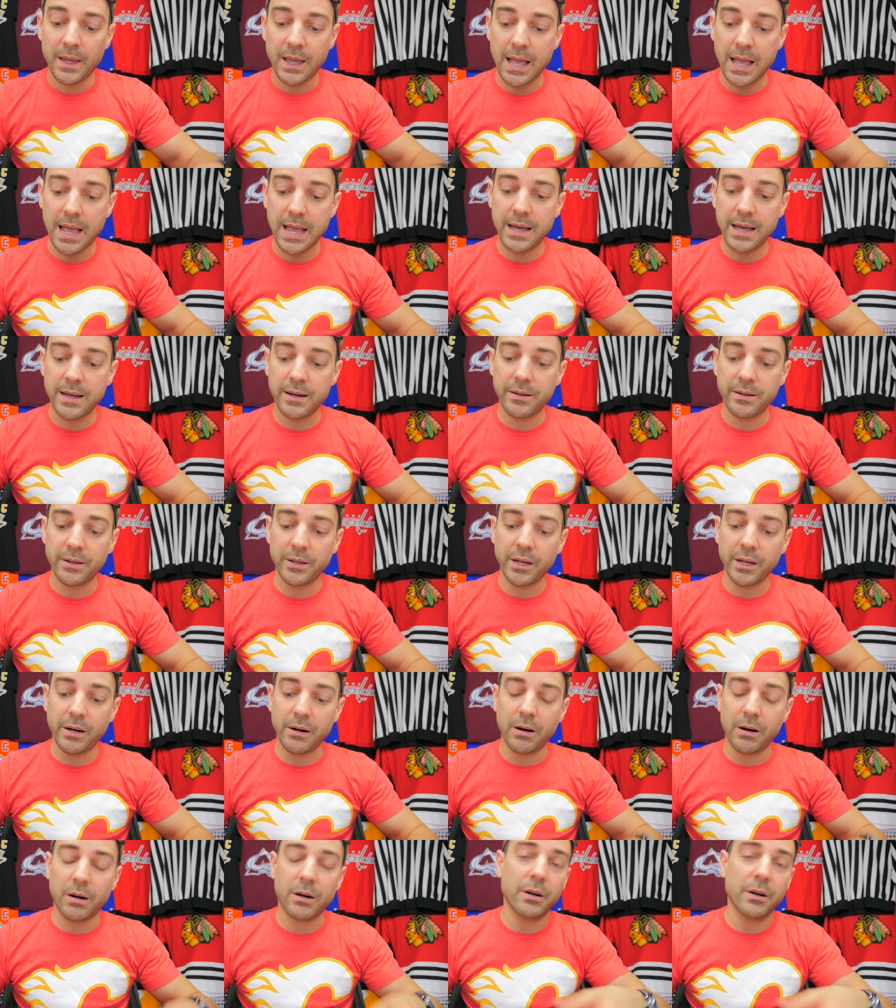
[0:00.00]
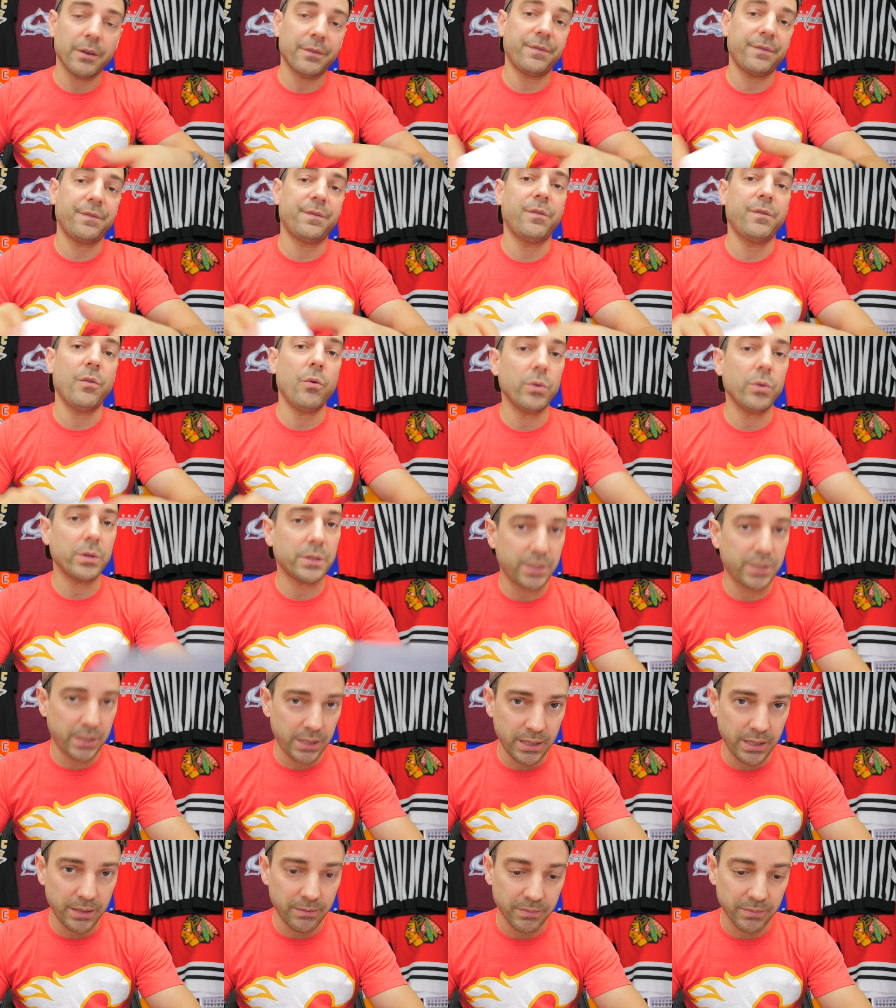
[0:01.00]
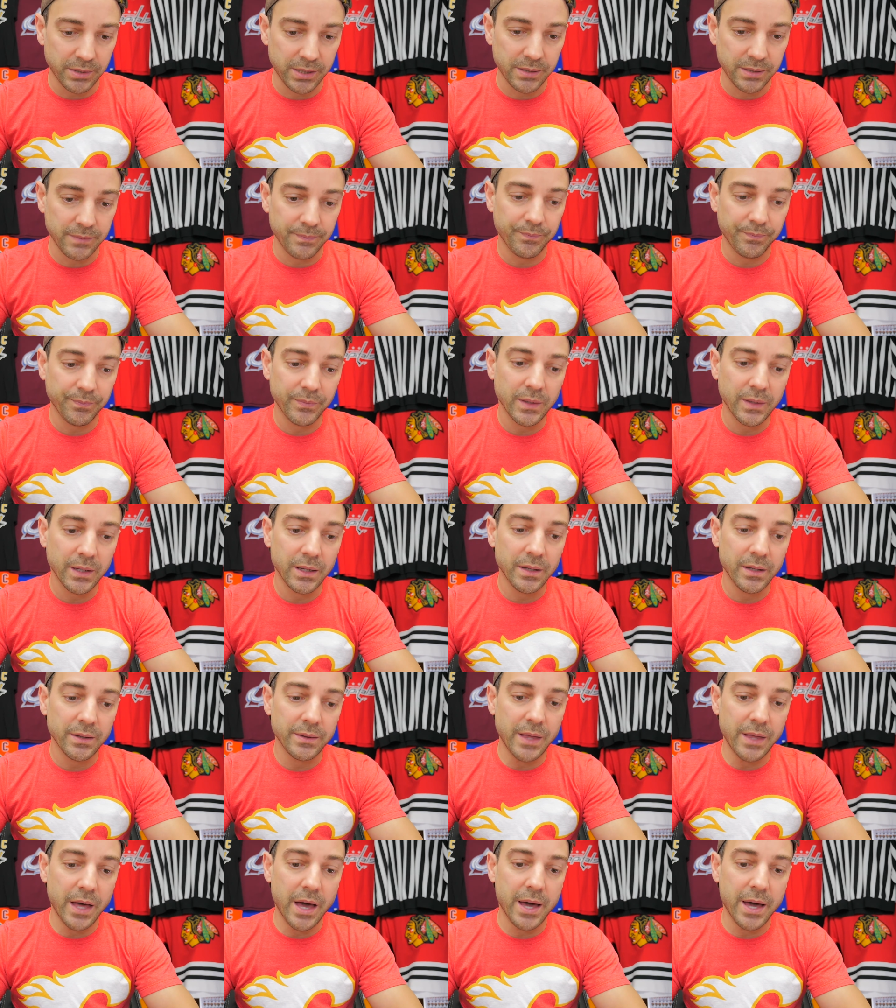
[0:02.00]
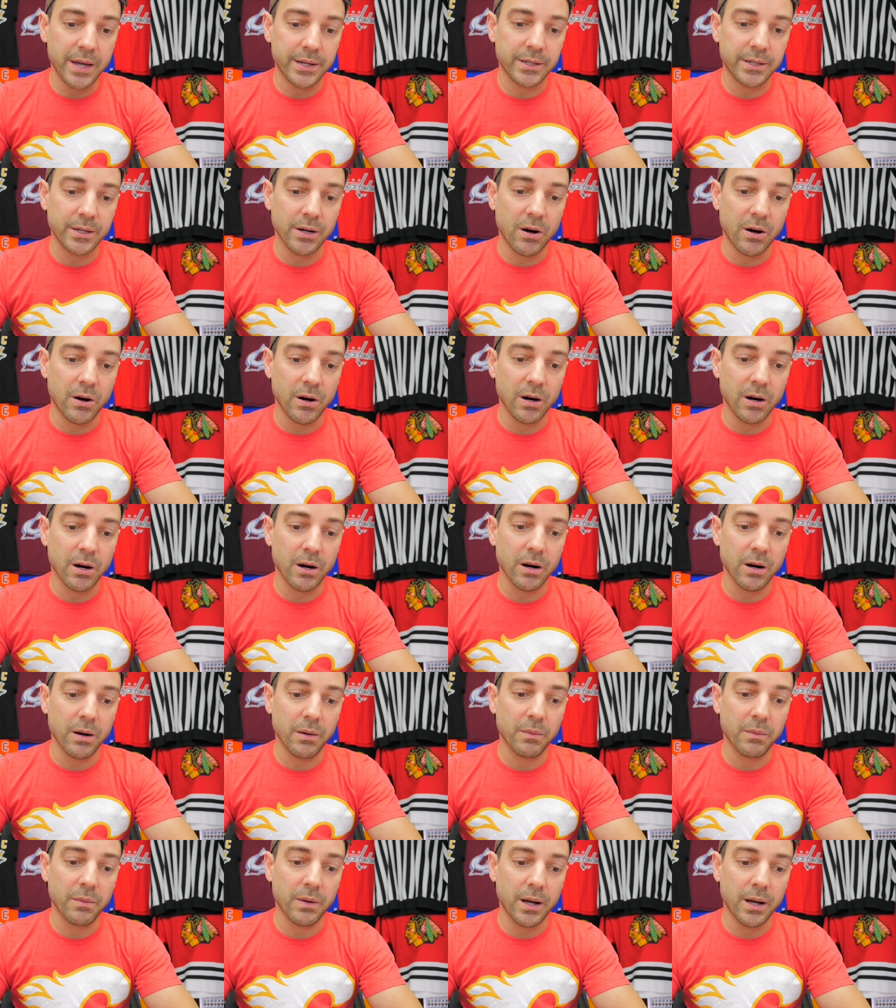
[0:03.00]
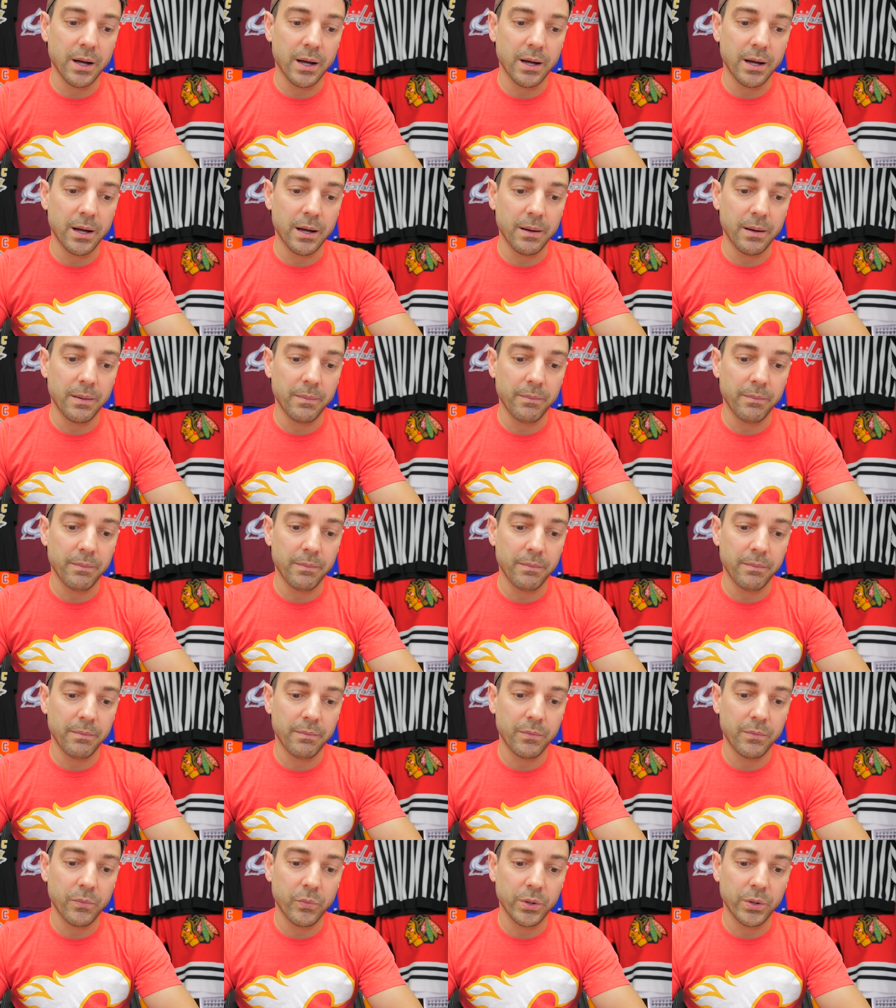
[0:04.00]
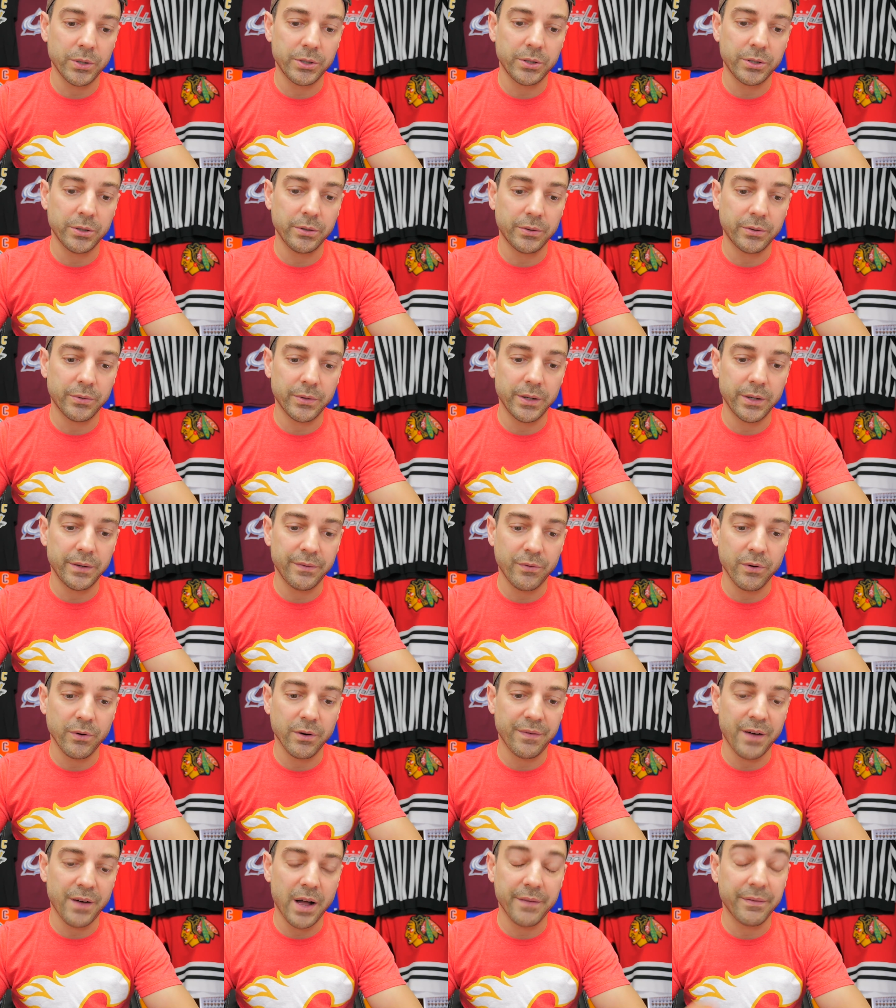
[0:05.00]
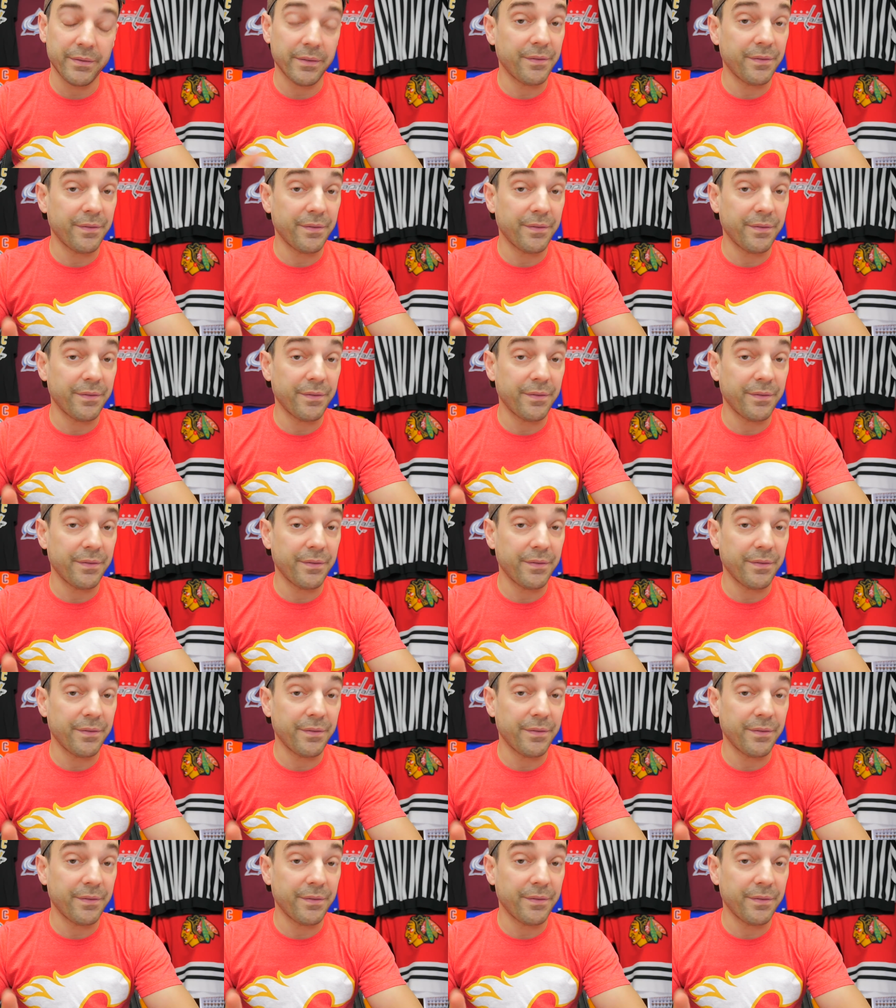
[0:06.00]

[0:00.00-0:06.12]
And there are four teams that are, um, one, two, three, four, five.